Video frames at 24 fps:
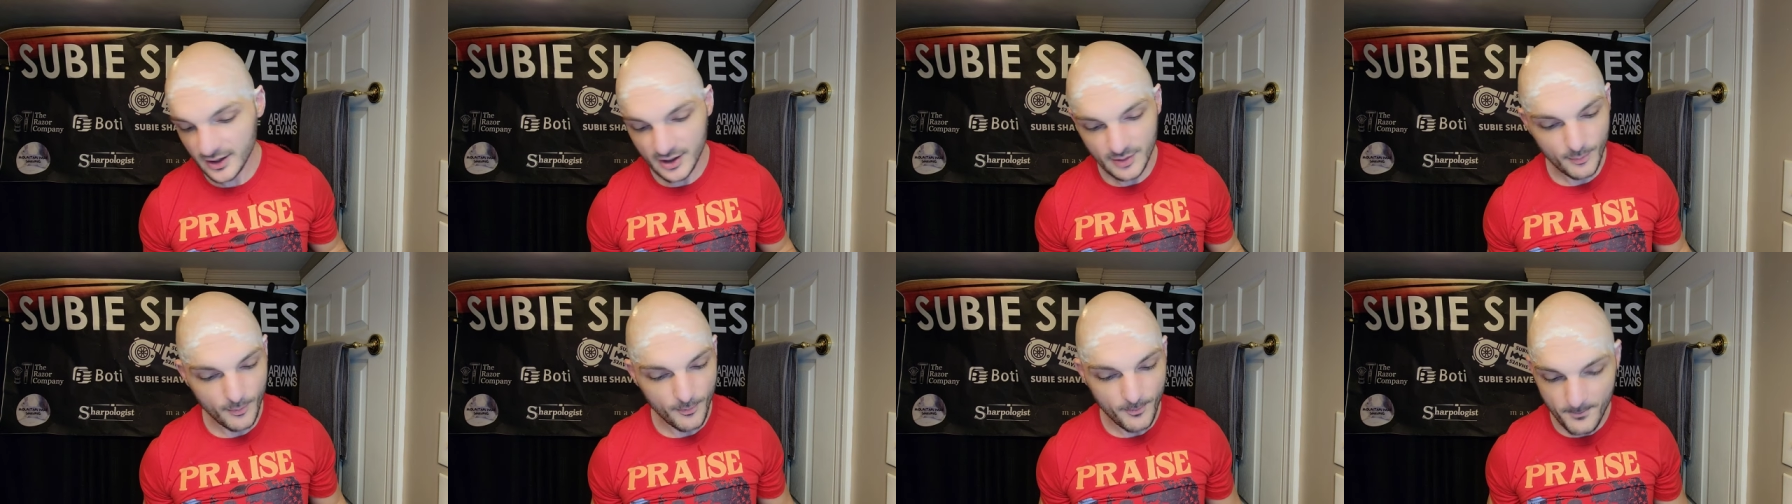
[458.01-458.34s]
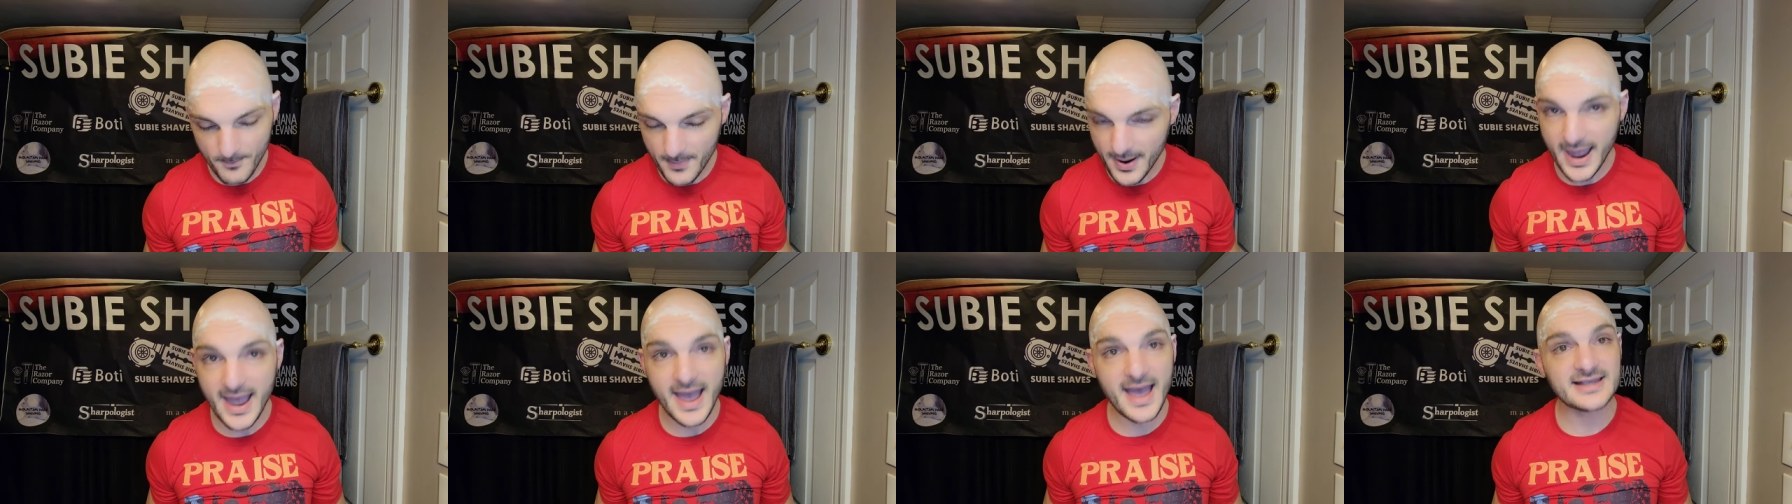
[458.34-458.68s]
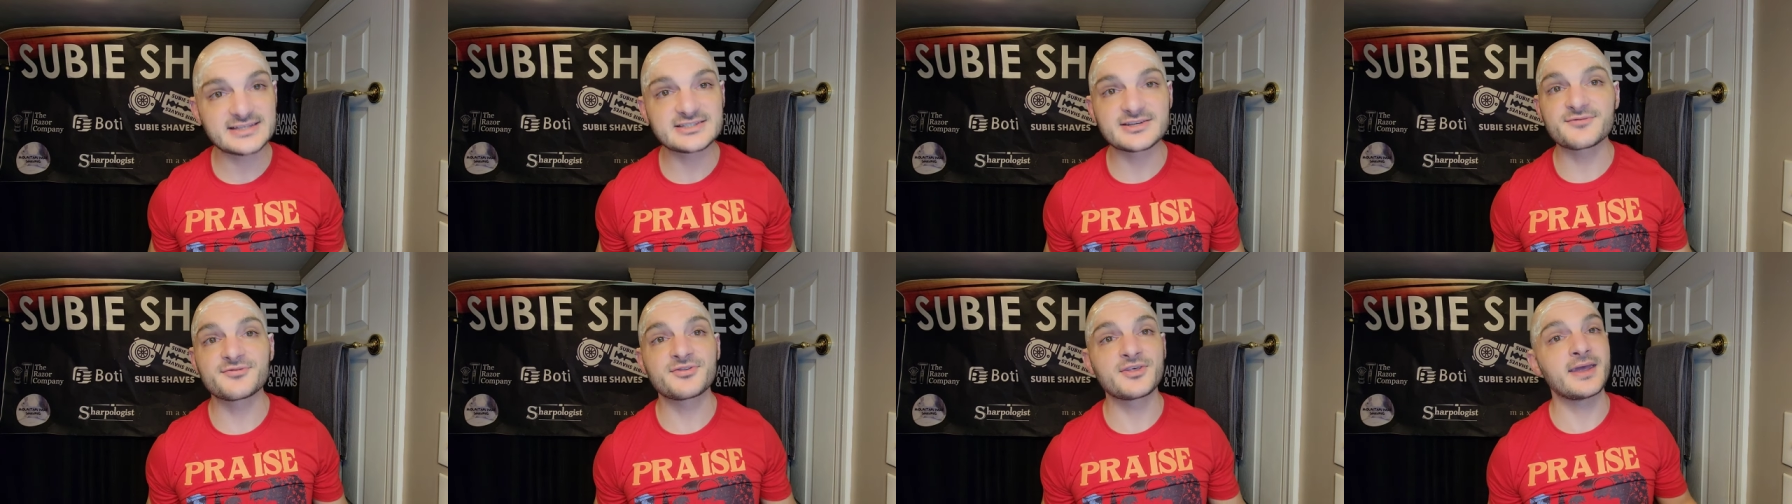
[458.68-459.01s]

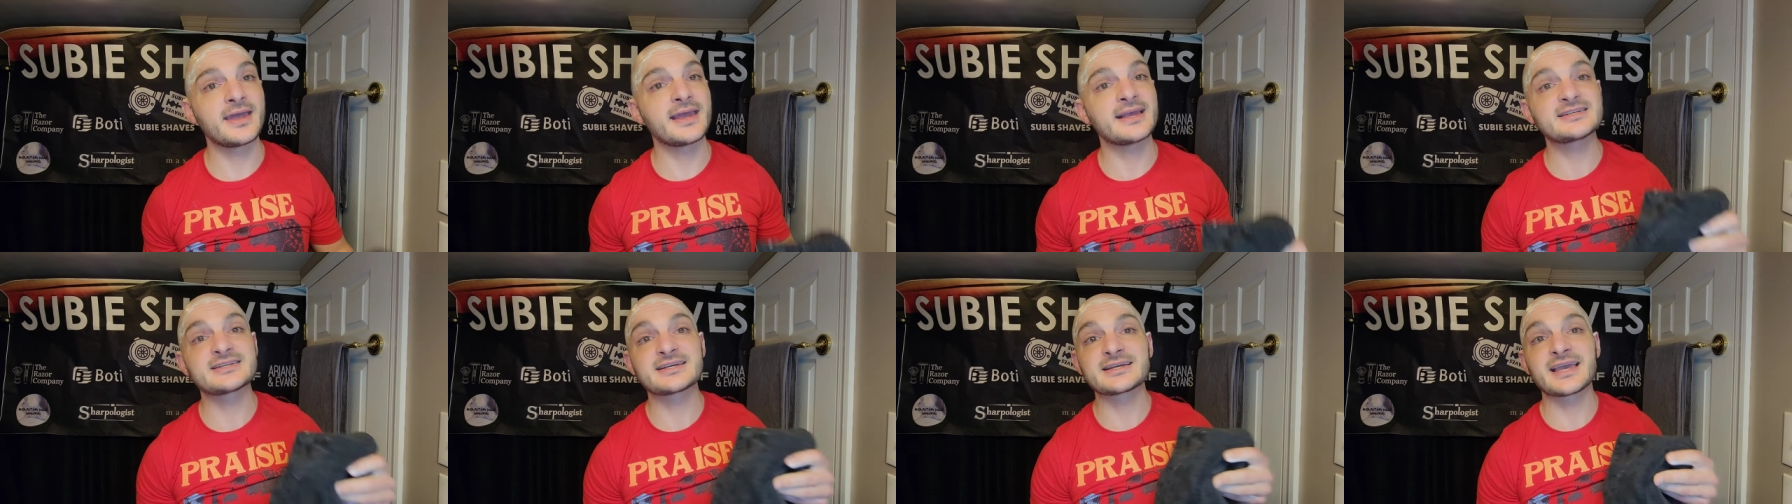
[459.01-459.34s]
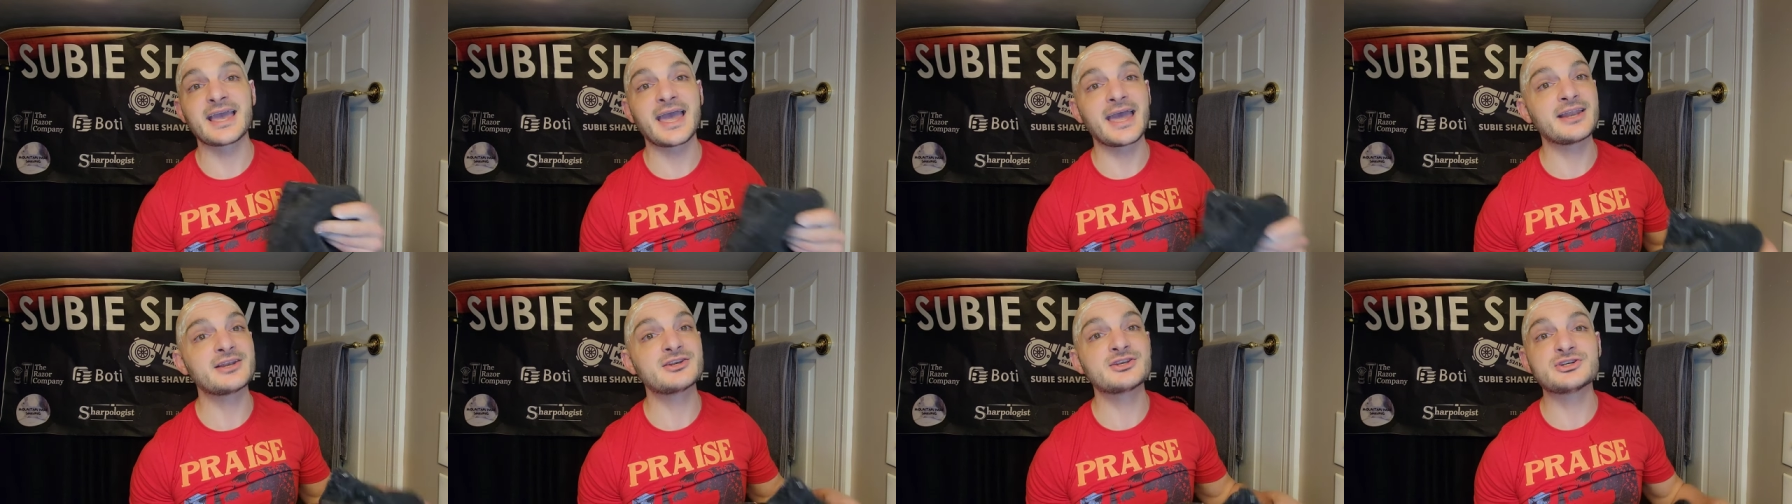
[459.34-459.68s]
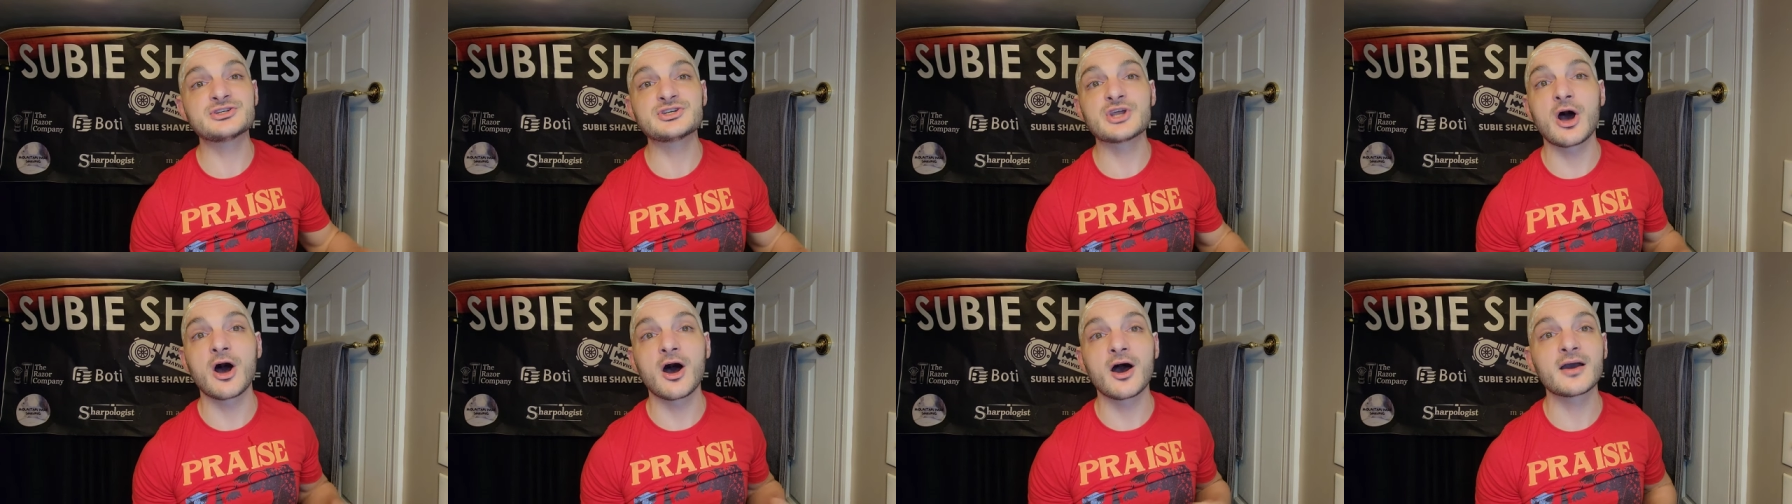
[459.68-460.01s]
Massive thanks again to
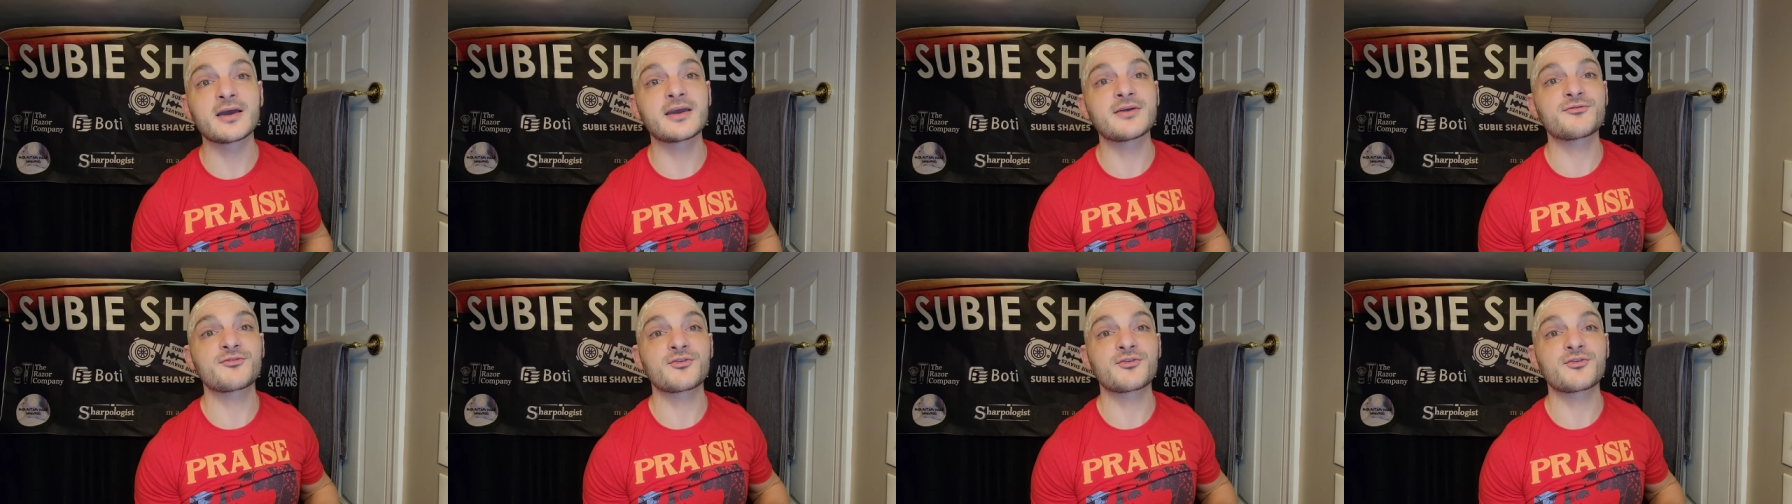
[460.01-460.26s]
Doug,